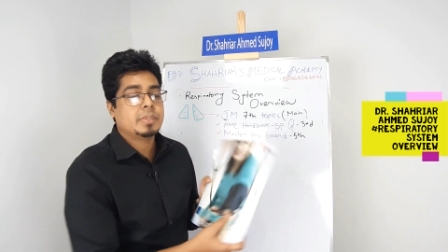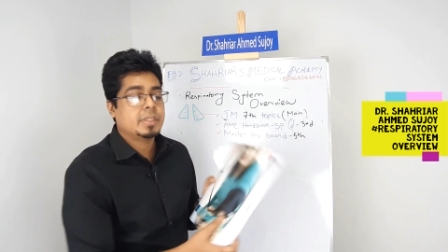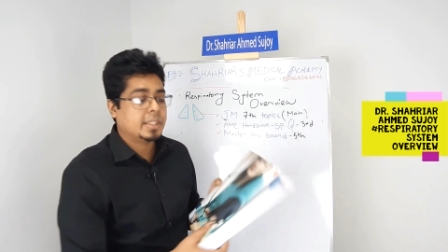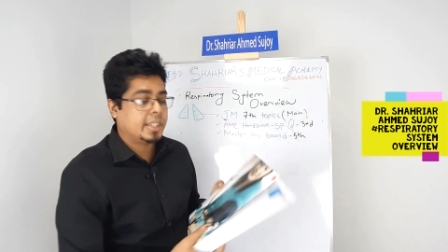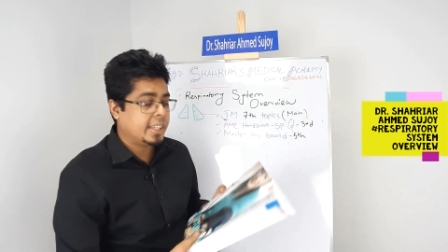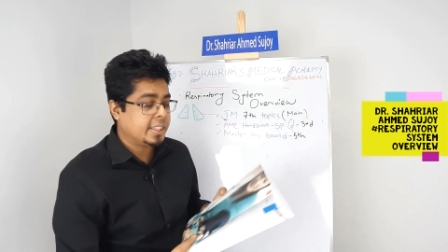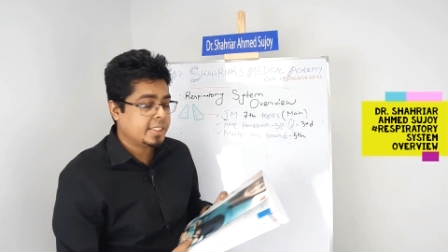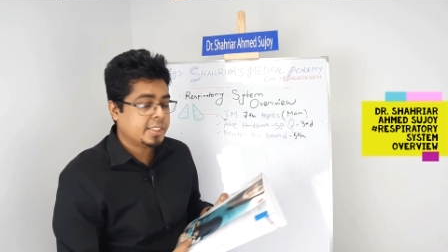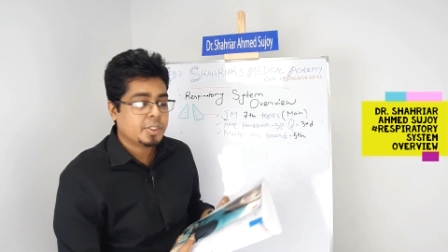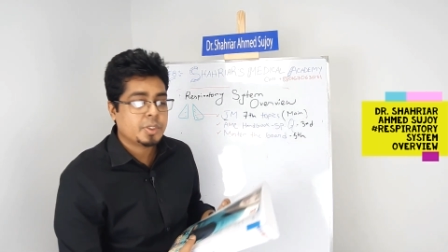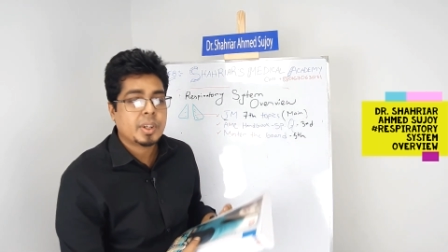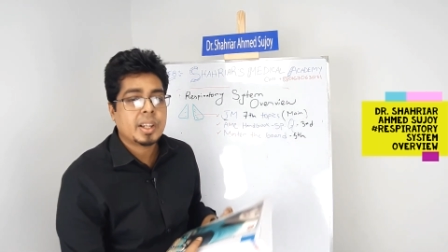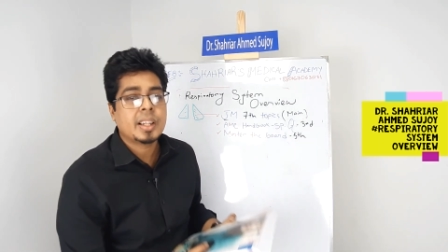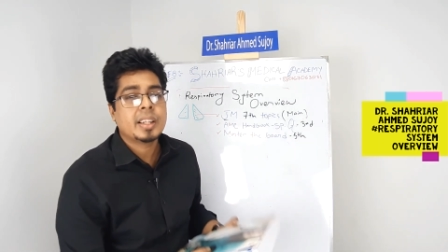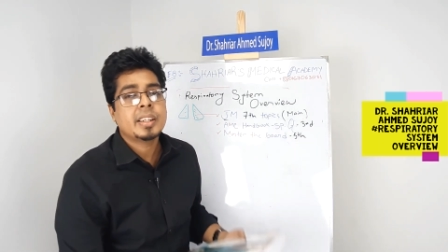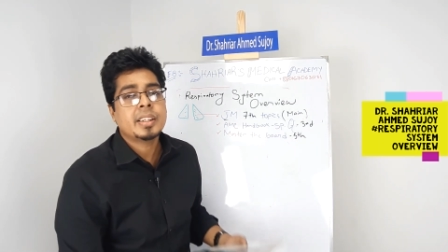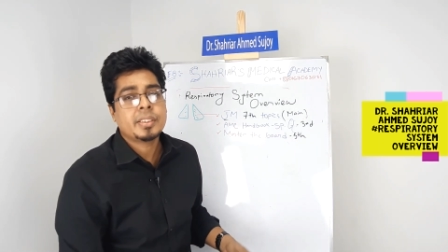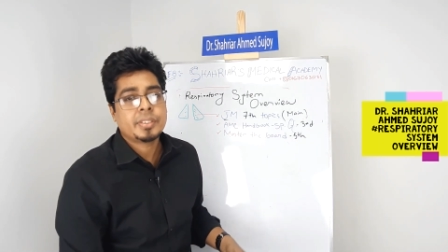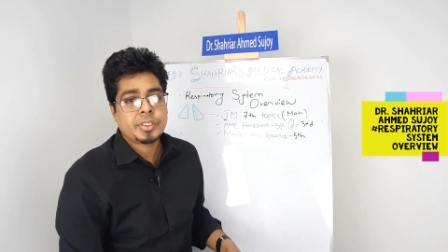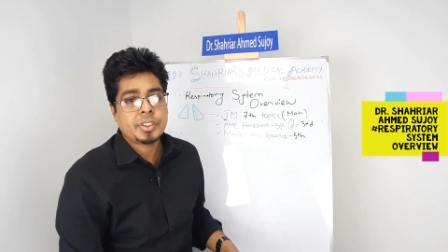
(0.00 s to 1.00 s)
get into a
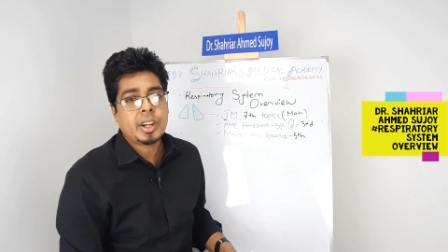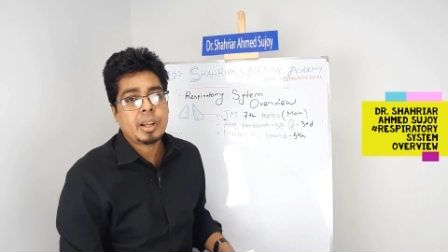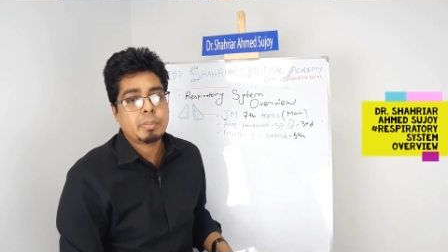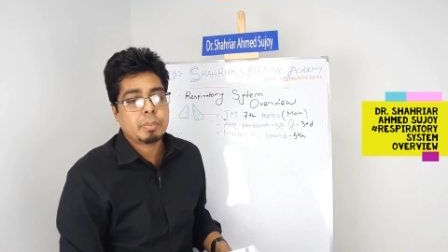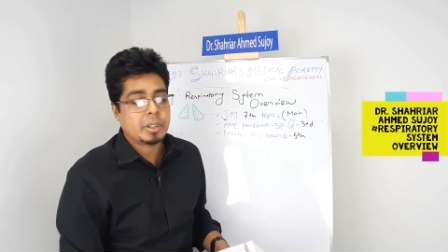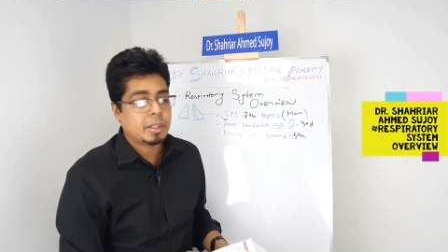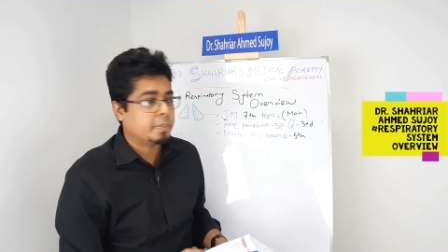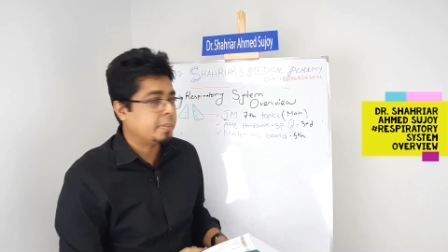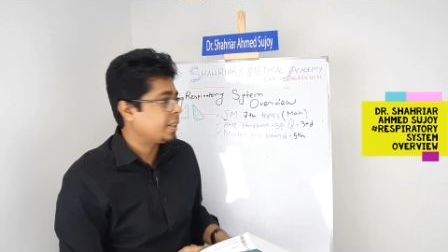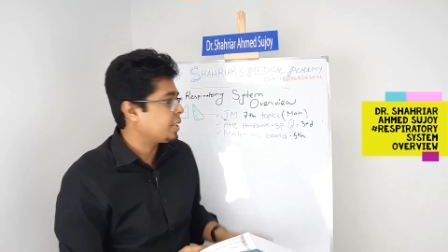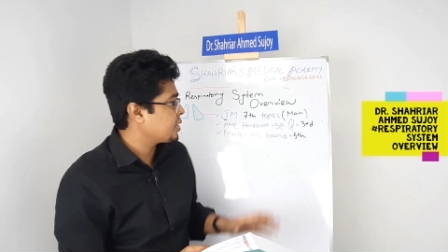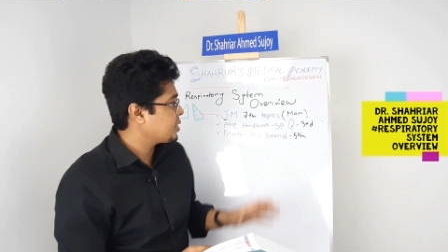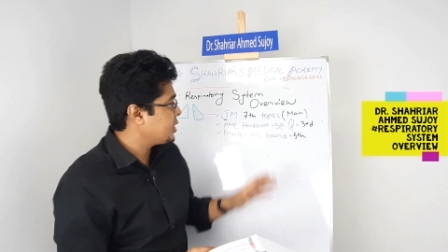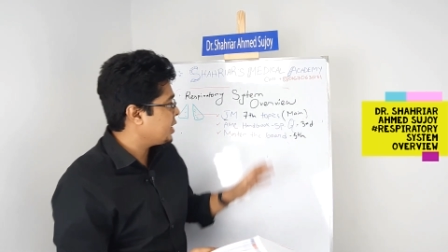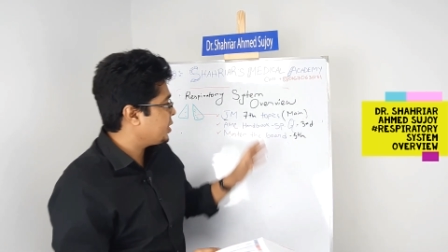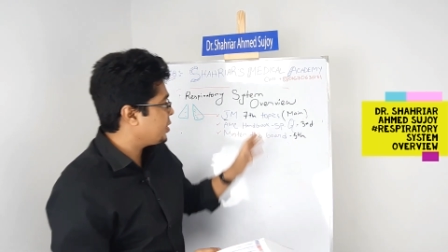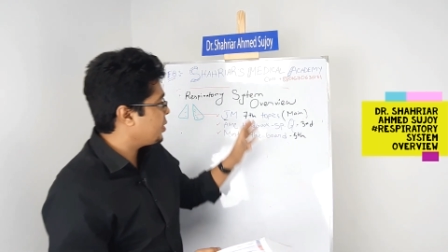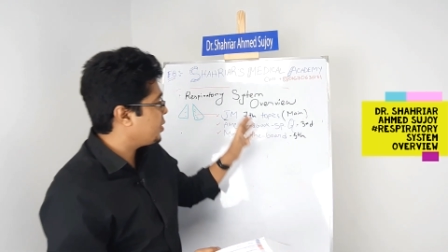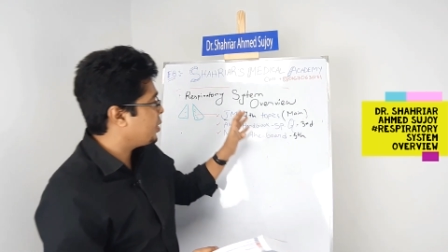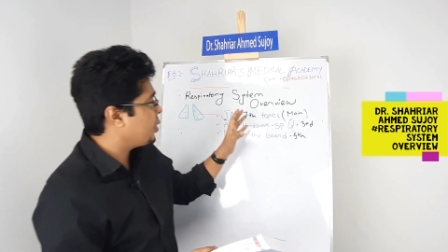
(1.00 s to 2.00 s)
little trouble because
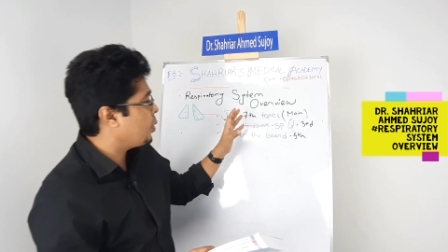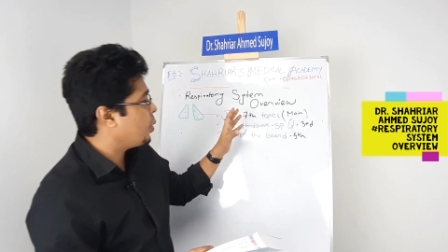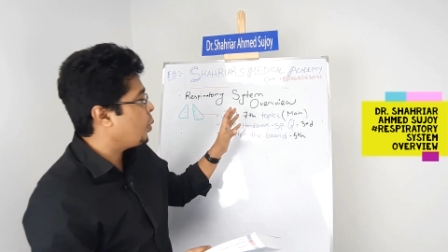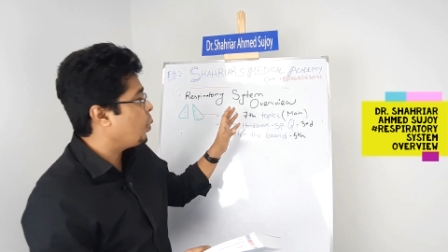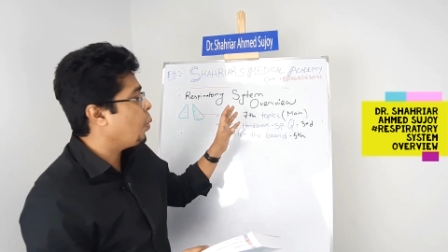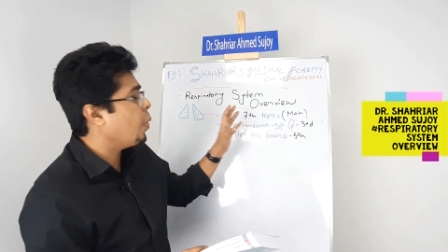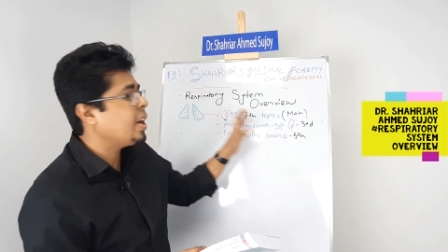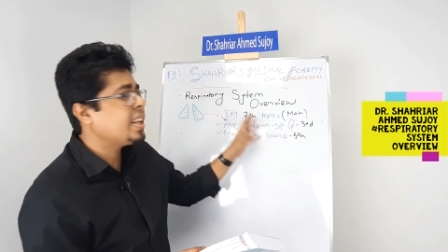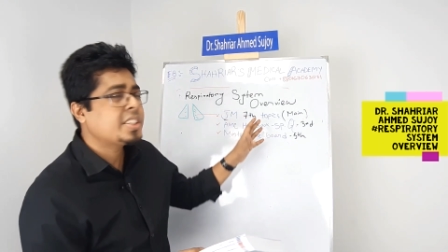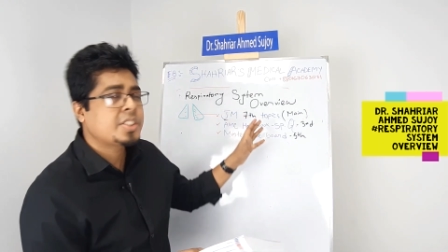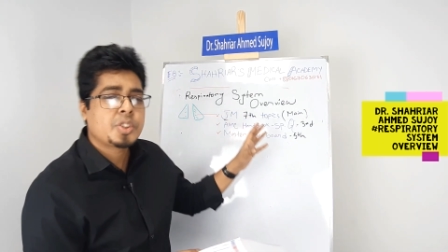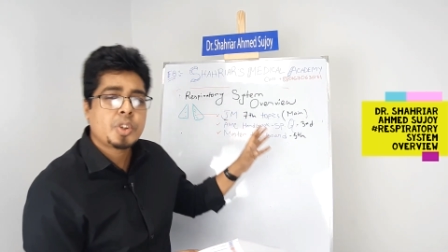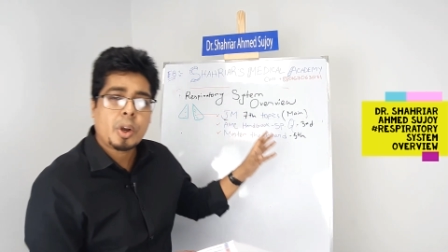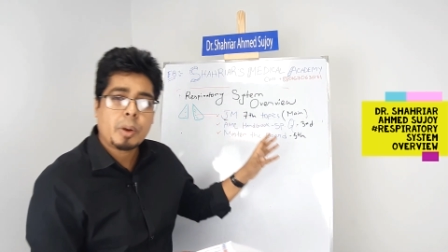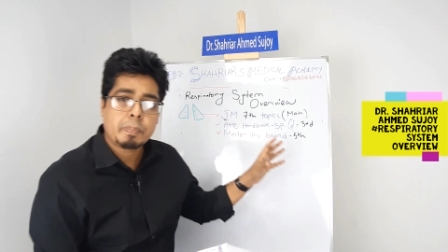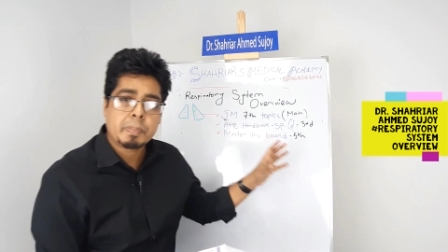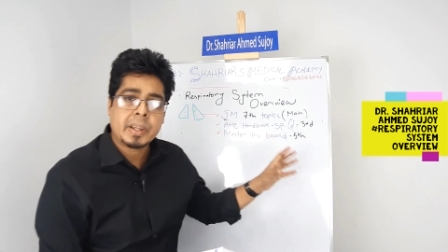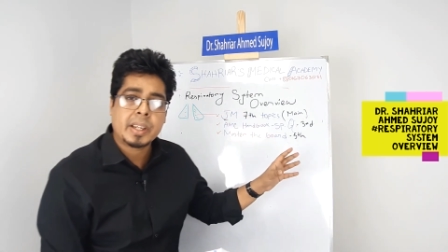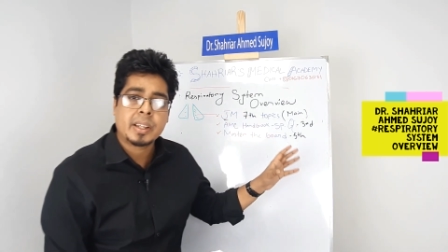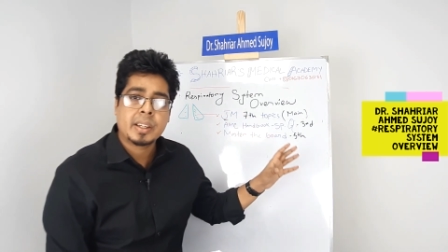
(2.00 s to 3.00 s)
they don't know what
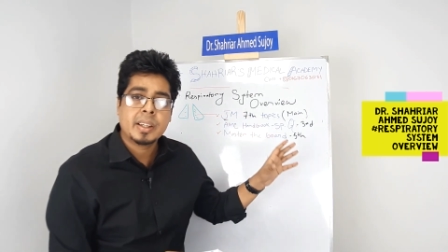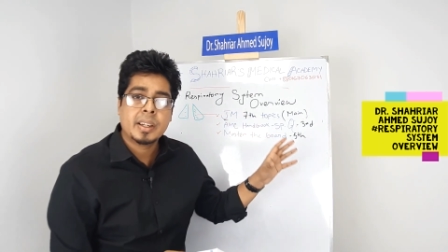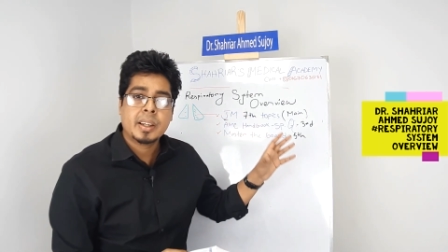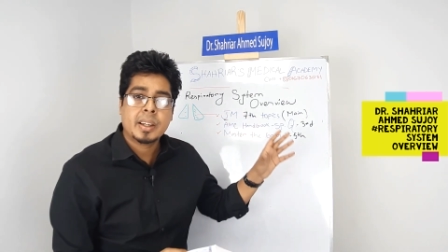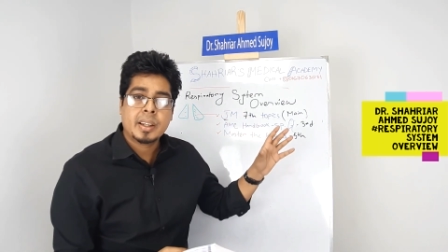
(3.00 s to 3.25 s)
topic